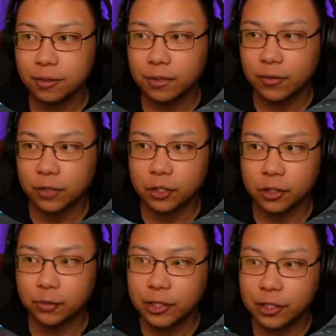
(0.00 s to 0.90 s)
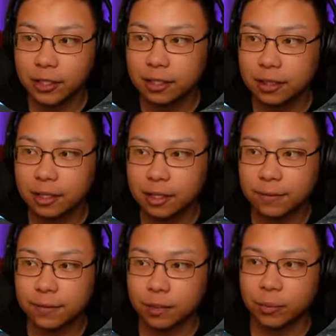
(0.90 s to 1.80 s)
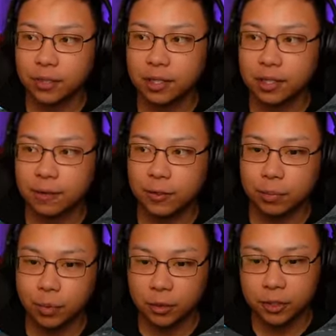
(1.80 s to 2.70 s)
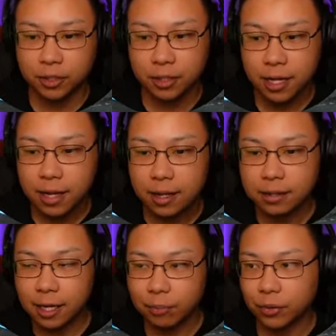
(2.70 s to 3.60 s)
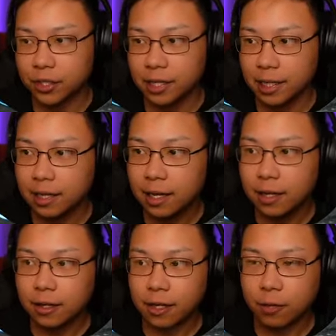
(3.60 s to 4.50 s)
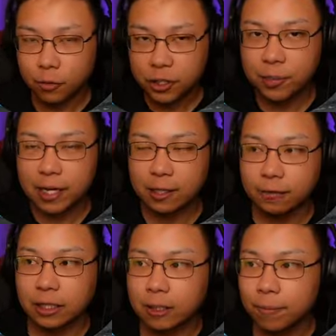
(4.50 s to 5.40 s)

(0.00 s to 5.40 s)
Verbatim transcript: If it's just regen, then it's 15%. If it's bolster, 10%, respectively.